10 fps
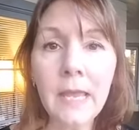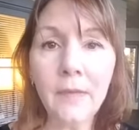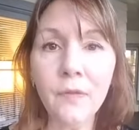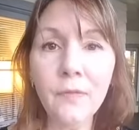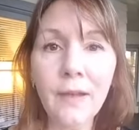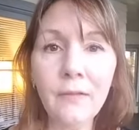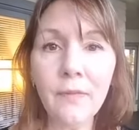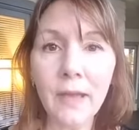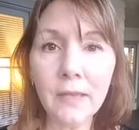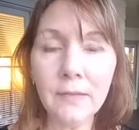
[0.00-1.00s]
If you found
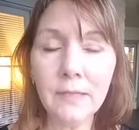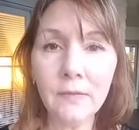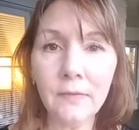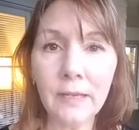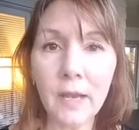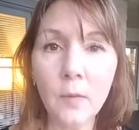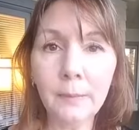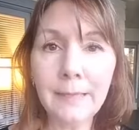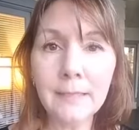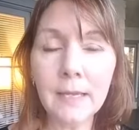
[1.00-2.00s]
value in this video,
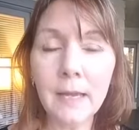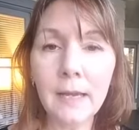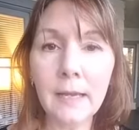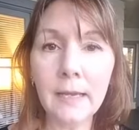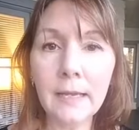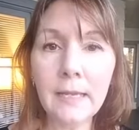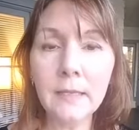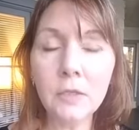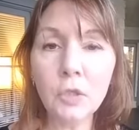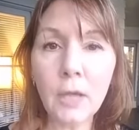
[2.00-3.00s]
please
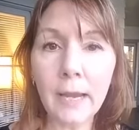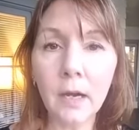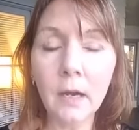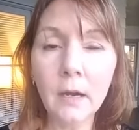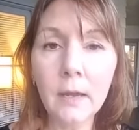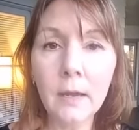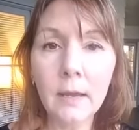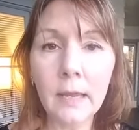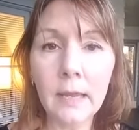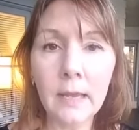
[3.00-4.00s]
hit share
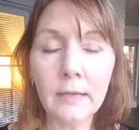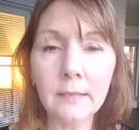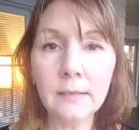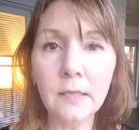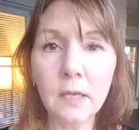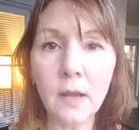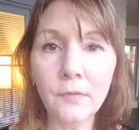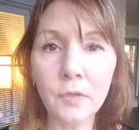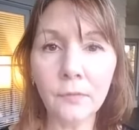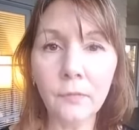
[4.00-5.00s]
and send it off
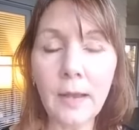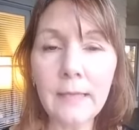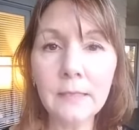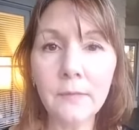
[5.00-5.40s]
to your friends.